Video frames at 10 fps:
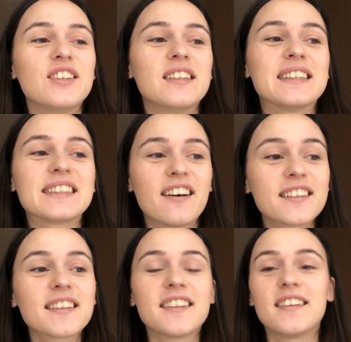it's
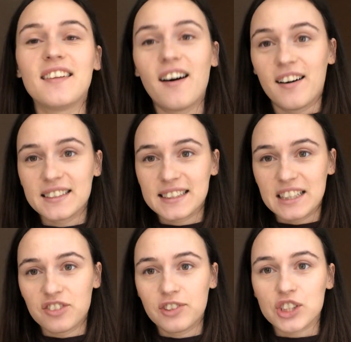not gonna last.
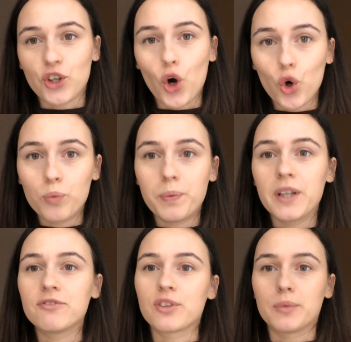If it's
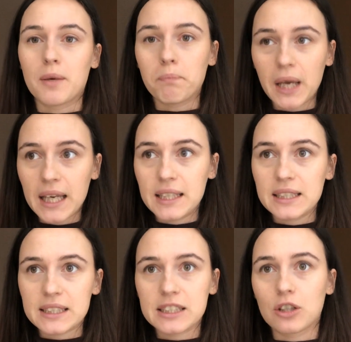open from the
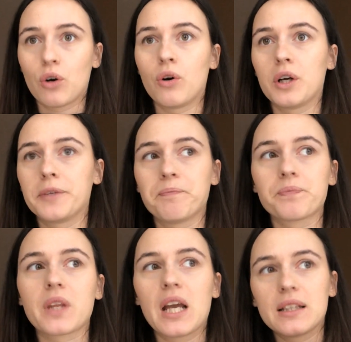base, or
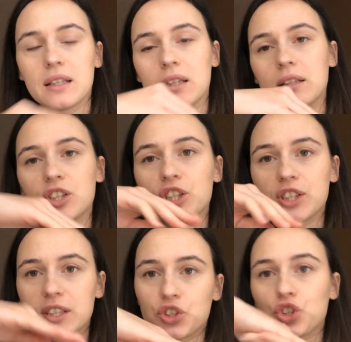just
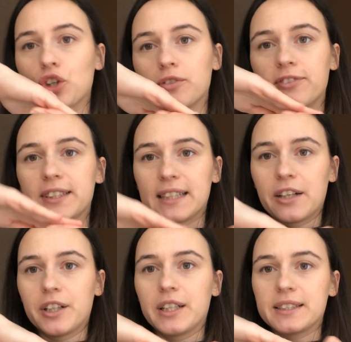the surface
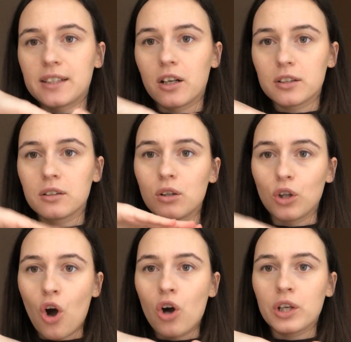area is not
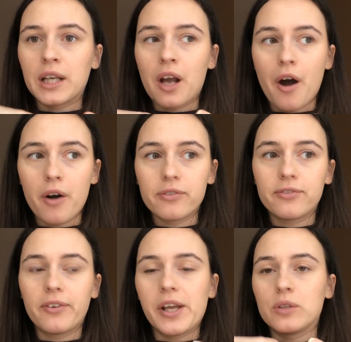long
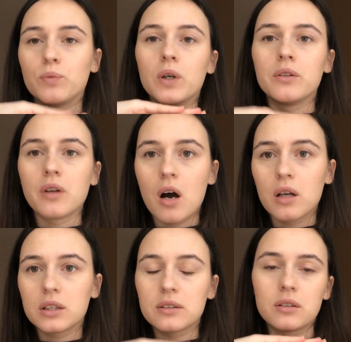enough, it will
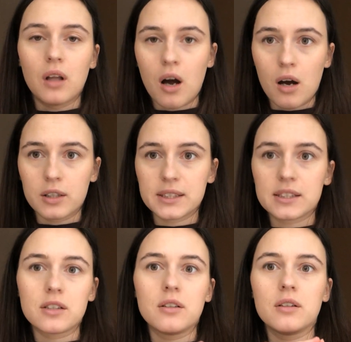not
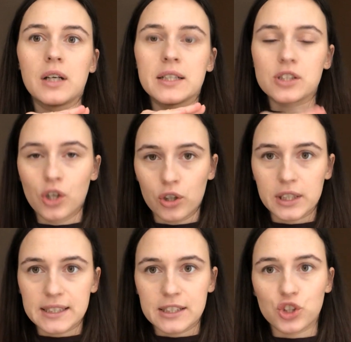last as long
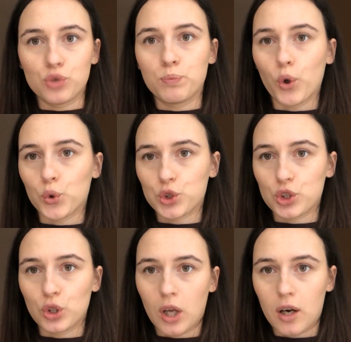as it's supposed
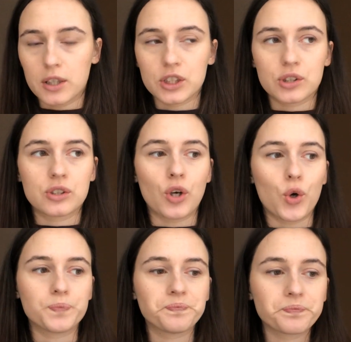to last. So